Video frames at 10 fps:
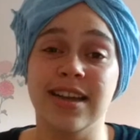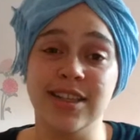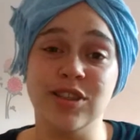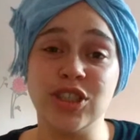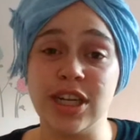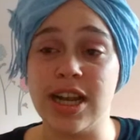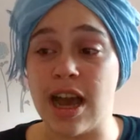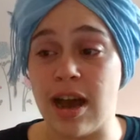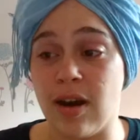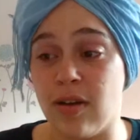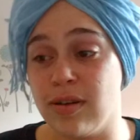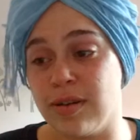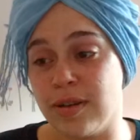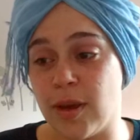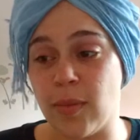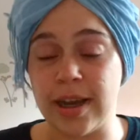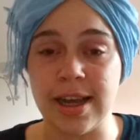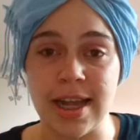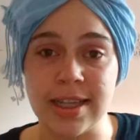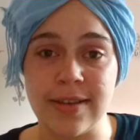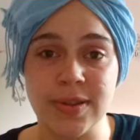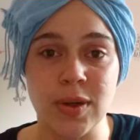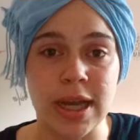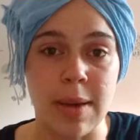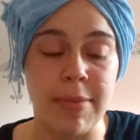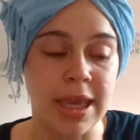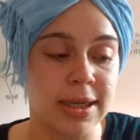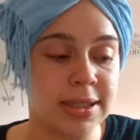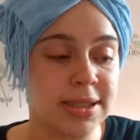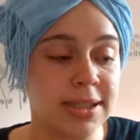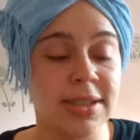You should know that when God gives you a command,